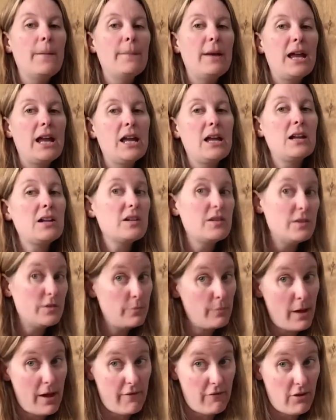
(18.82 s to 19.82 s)
And
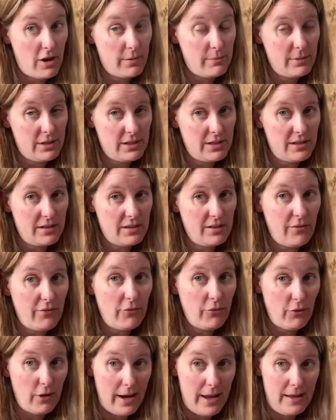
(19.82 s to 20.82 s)
my friend Mrs.
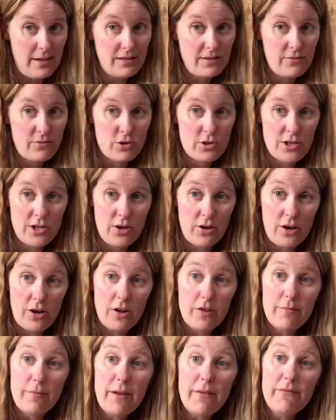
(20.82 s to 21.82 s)
LaFrance for sharing
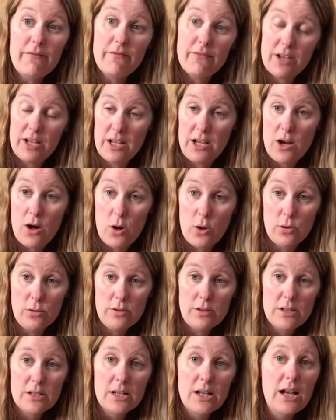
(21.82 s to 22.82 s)
all of my
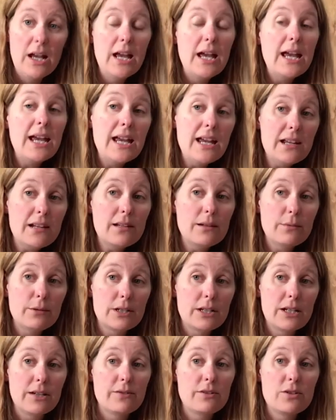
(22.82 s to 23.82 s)
videos. And I want
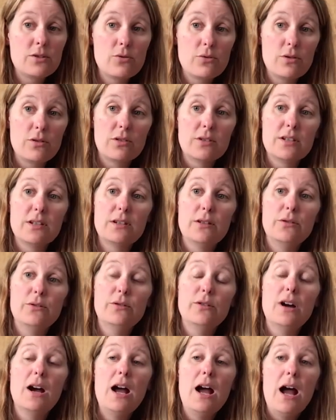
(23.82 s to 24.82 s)
to give a toodle to
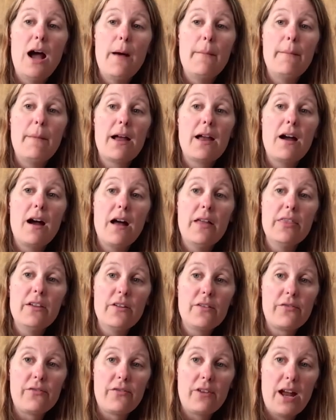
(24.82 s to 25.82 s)
my other
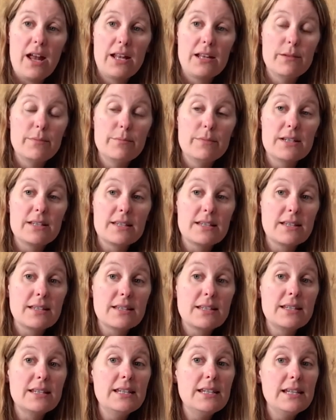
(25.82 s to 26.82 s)
friend,
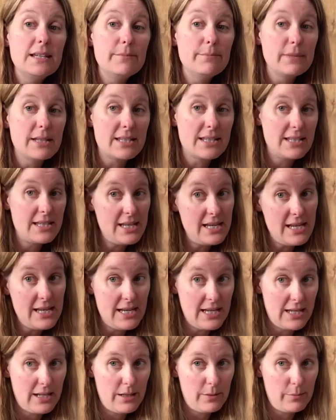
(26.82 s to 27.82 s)
Miss
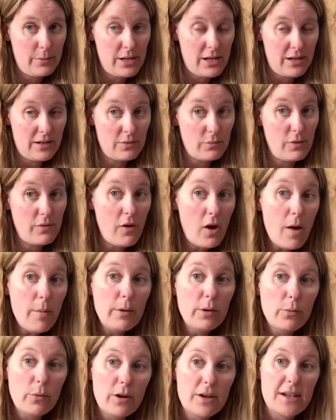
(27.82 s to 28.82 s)
Keegan, because we've all
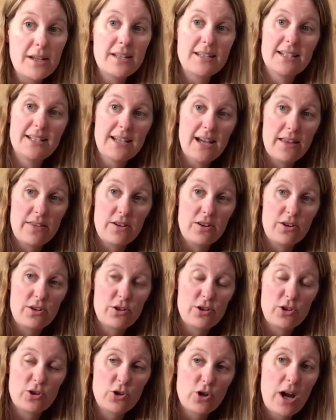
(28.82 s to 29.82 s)
been working together
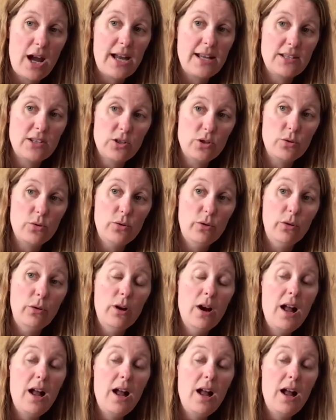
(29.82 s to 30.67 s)
to try to